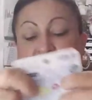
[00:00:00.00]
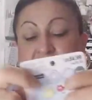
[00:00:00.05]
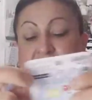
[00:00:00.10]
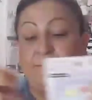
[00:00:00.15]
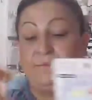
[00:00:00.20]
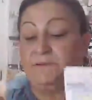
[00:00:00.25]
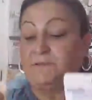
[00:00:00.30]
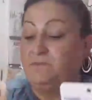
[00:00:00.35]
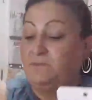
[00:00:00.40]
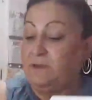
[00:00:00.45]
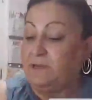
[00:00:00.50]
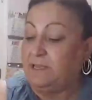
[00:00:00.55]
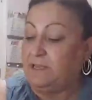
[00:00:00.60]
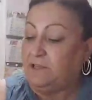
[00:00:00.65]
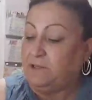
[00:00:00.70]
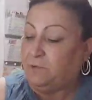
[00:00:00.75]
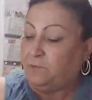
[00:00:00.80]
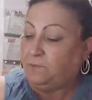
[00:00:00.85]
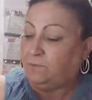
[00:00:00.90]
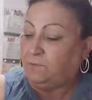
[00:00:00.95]
in there, but it's really
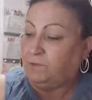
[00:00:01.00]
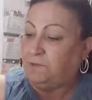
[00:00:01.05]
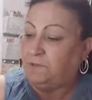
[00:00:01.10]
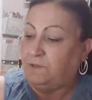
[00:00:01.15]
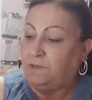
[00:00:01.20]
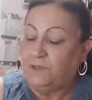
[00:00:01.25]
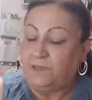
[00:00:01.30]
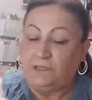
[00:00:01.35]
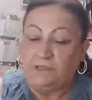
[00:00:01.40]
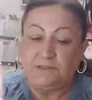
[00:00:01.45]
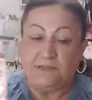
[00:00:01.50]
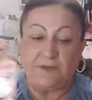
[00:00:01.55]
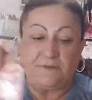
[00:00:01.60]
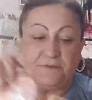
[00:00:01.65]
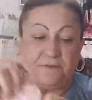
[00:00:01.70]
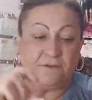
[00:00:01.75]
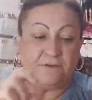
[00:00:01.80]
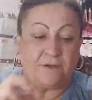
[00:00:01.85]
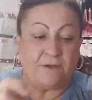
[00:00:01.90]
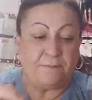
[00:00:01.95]
cute. So I
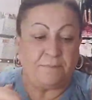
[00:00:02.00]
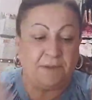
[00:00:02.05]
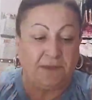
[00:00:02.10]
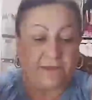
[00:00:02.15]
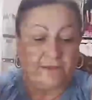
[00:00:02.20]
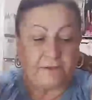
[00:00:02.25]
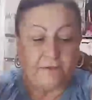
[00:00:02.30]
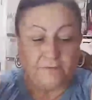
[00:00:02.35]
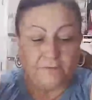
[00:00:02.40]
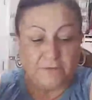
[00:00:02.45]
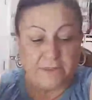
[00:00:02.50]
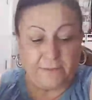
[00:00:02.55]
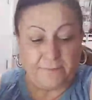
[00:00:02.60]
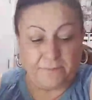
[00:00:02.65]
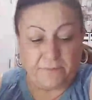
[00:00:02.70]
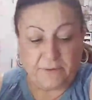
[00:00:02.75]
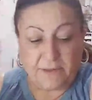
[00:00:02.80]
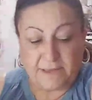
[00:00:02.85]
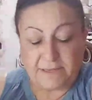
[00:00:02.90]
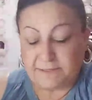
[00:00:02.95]
figure I'll pick that up for that
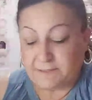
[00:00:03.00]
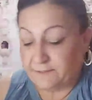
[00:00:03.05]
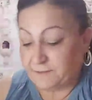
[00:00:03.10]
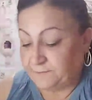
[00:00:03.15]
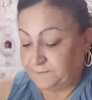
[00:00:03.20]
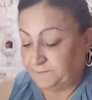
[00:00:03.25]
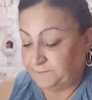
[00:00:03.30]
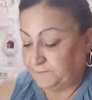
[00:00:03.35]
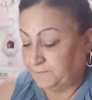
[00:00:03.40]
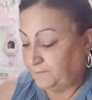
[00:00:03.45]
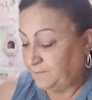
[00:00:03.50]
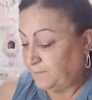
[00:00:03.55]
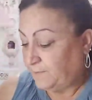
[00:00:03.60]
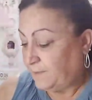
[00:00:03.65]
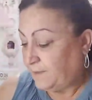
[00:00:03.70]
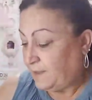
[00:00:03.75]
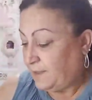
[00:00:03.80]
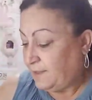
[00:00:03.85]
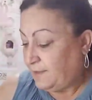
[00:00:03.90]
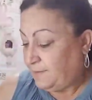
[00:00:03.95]
price.
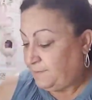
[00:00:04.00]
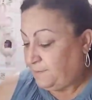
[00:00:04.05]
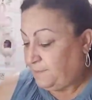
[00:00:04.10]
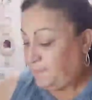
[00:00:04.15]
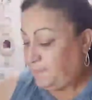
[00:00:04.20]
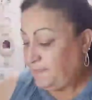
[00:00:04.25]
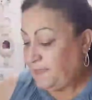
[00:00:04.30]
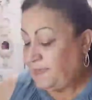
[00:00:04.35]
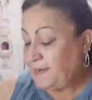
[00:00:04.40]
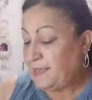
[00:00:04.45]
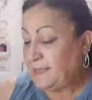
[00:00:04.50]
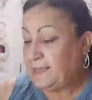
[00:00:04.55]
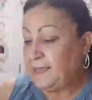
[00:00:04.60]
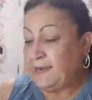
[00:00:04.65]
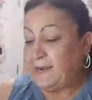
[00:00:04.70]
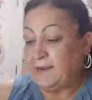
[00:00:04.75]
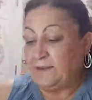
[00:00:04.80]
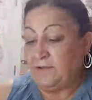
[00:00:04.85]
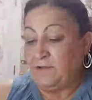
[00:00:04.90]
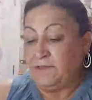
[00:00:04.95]
Then I
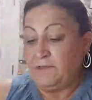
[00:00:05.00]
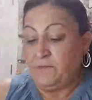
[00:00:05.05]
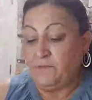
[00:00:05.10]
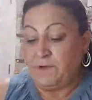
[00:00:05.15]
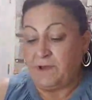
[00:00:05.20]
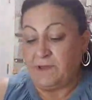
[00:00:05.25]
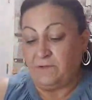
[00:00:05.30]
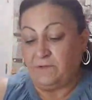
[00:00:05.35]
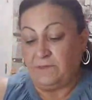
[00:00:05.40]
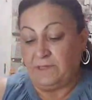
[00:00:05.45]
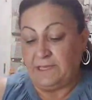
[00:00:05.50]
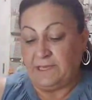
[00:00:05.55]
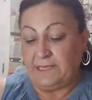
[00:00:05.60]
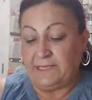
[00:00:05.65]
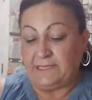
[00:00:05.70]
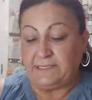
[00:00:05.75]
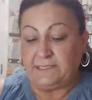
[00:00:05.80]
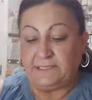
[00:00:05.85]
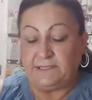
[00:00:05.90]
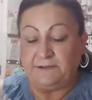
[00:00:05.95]
got another one of
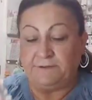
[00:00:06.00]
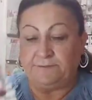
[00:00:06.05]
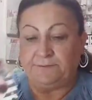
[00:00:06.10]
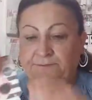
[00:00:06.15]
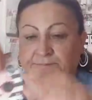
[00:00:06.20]
these.